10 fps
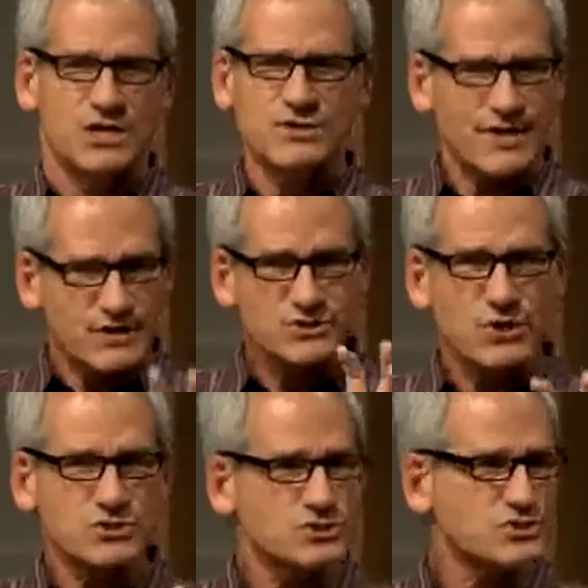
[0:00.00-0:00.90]
So there are
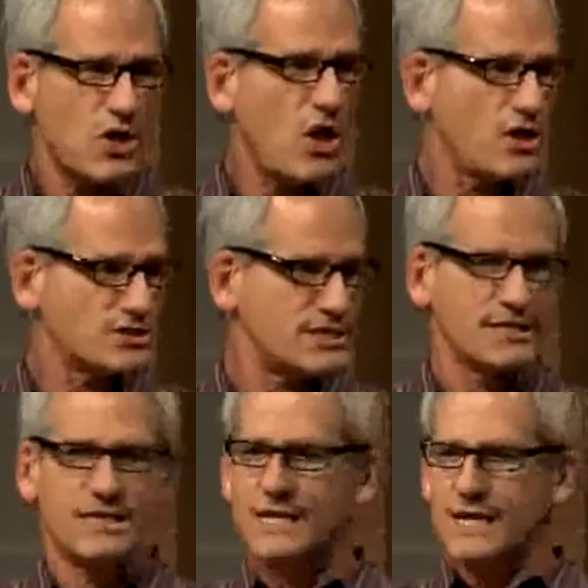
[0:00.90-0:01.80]
certain songs that
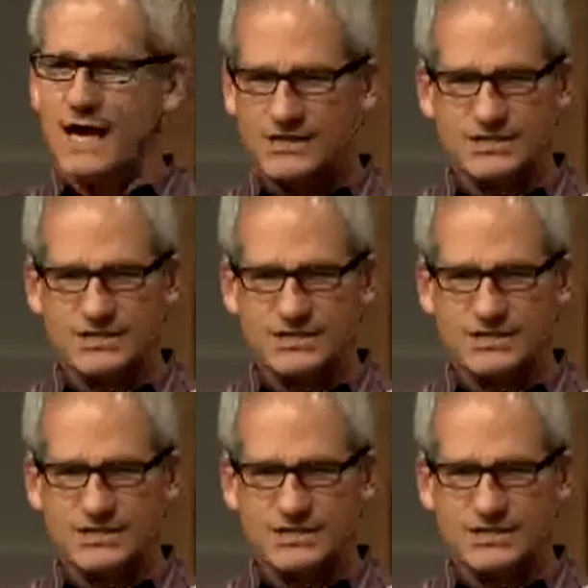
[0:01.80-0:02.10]
I'll